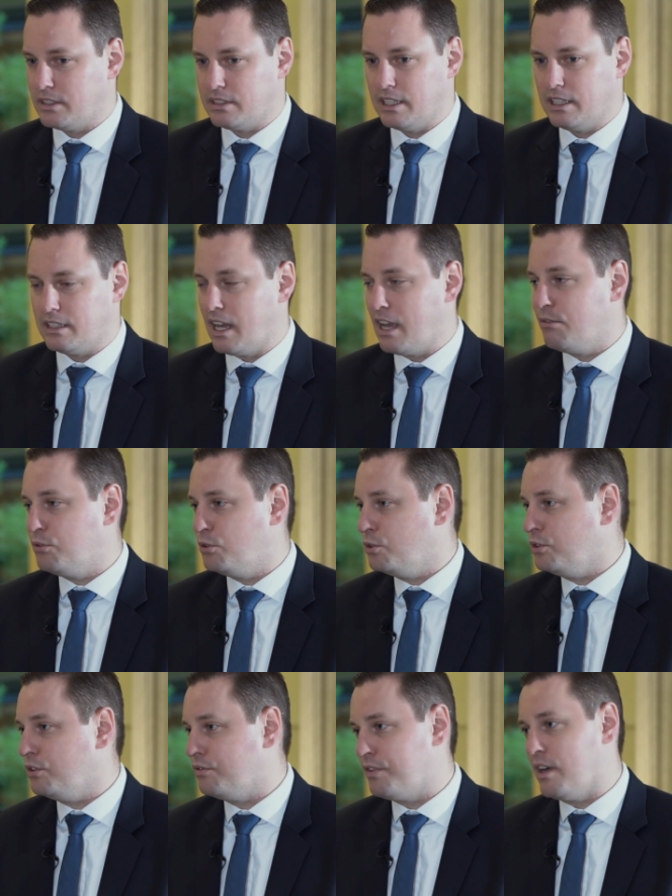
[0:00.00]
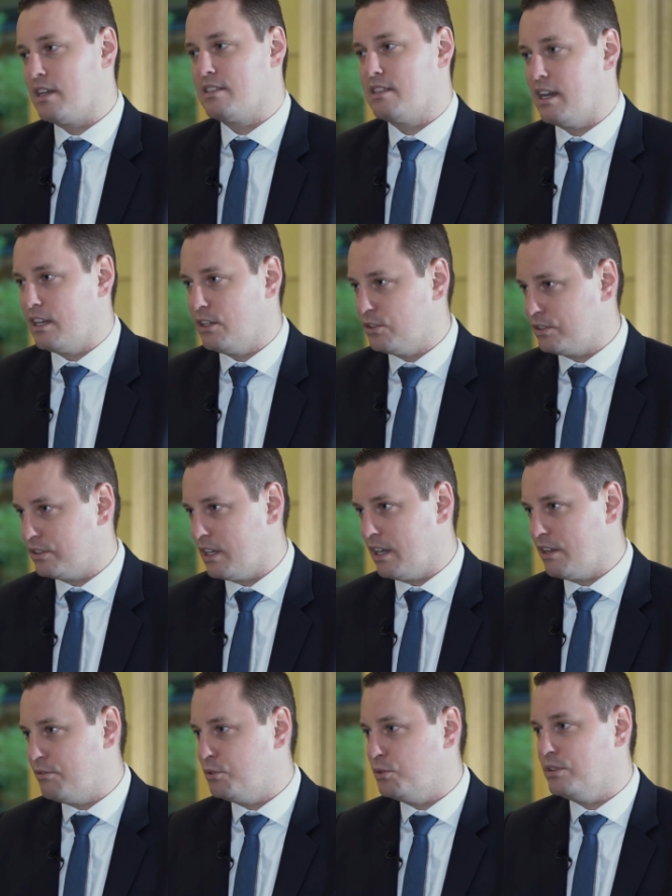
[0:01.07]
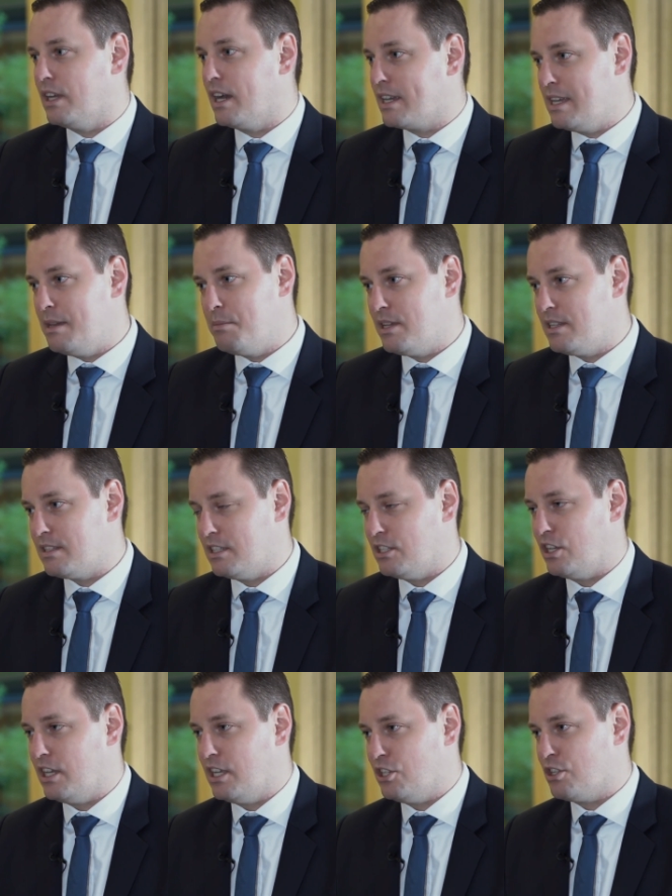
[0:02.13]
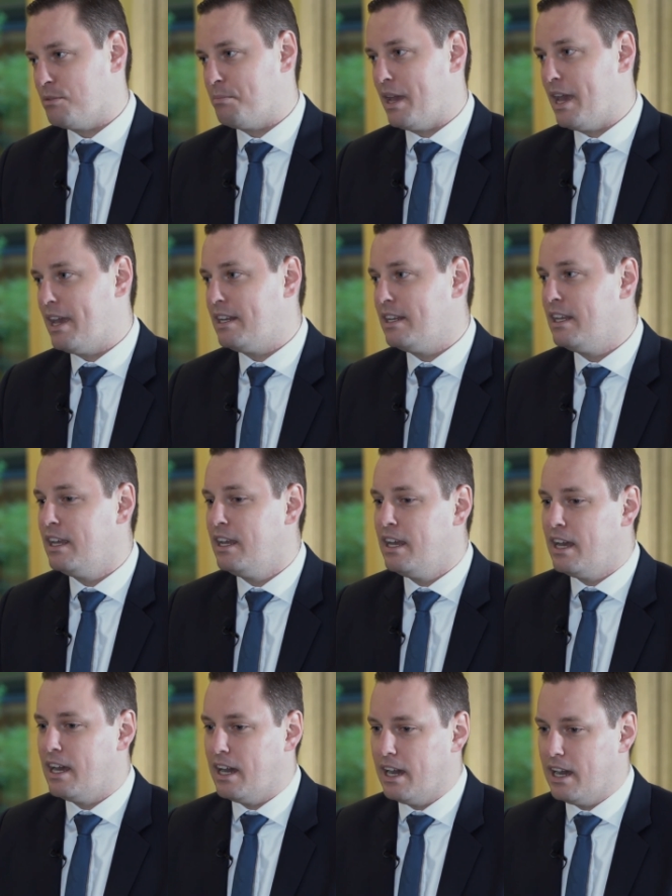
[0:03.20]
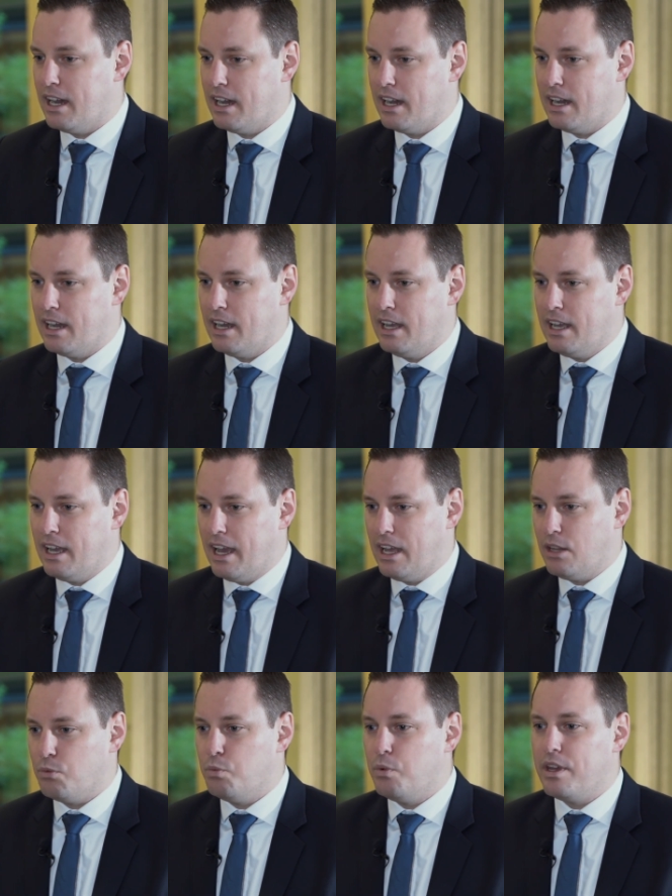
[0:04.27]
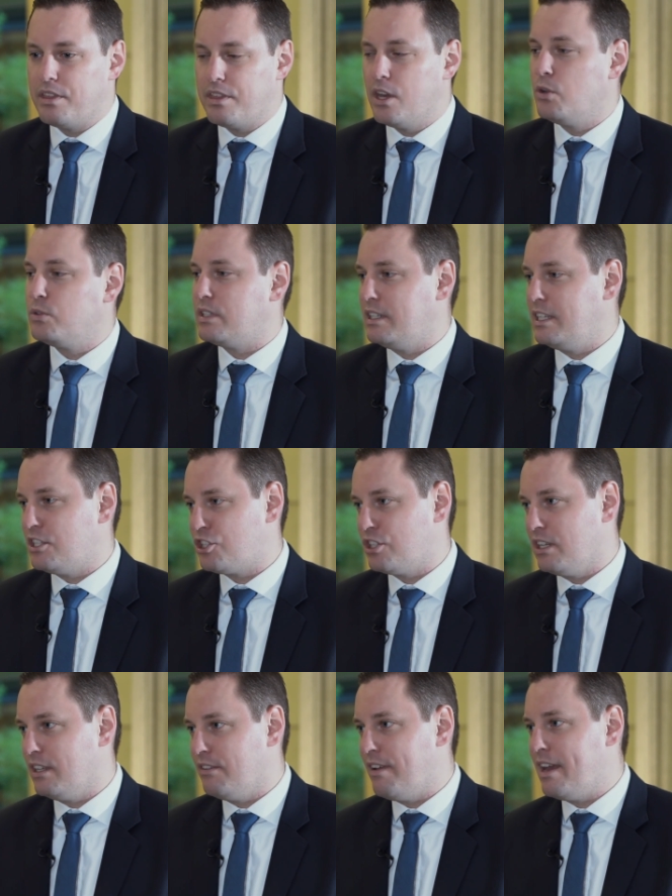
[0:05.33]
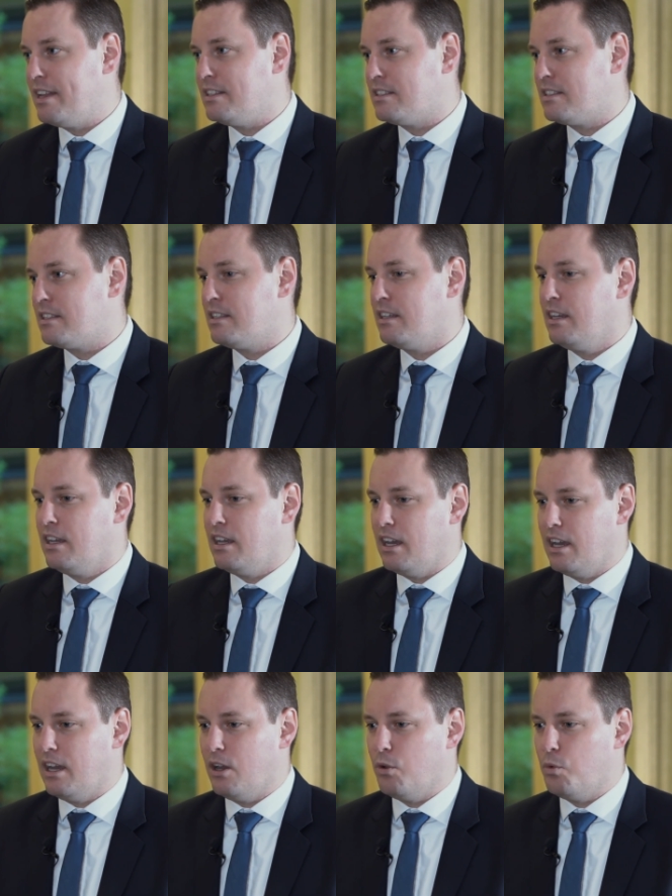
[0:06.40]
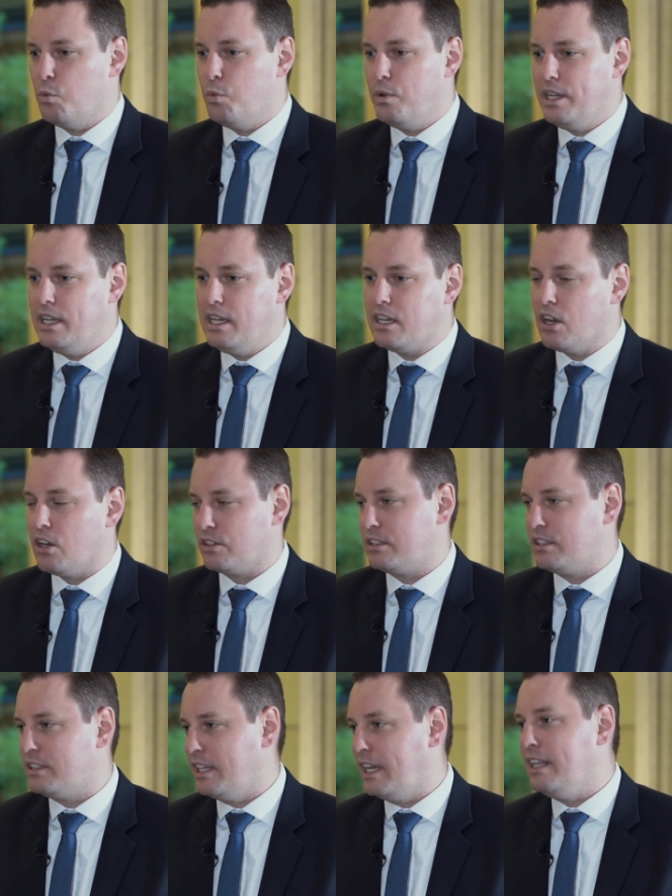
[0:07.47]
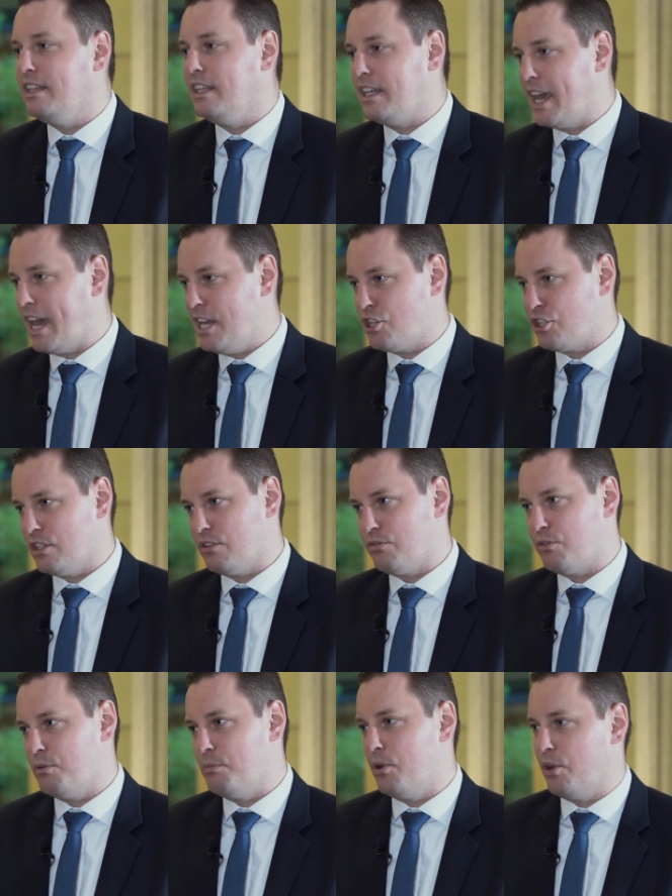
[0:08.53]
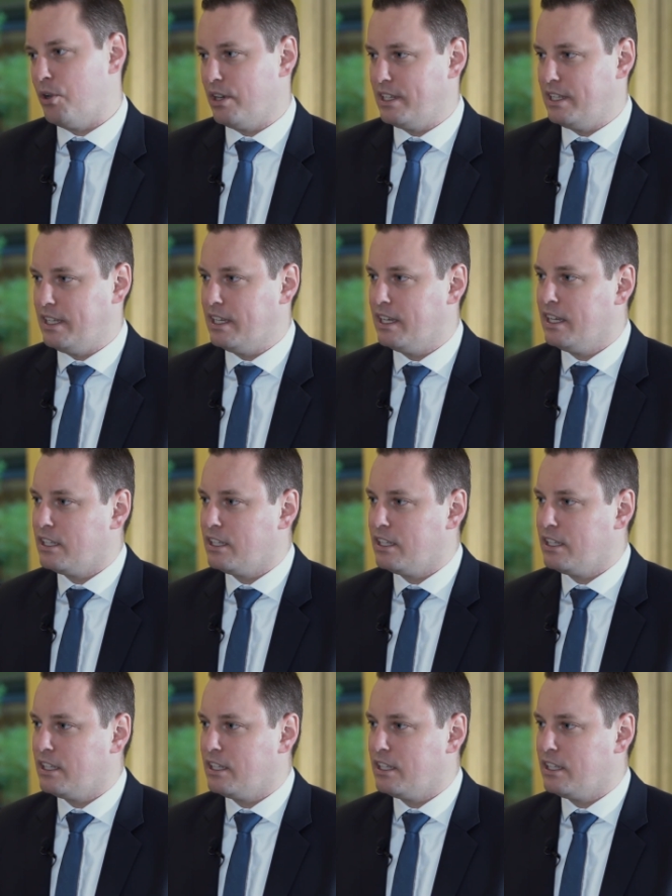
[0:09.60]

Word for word: say Typhoon Faxai or Typhoon Hagibis in, in Japan, uh, and with those additional events uh, we got the indications from early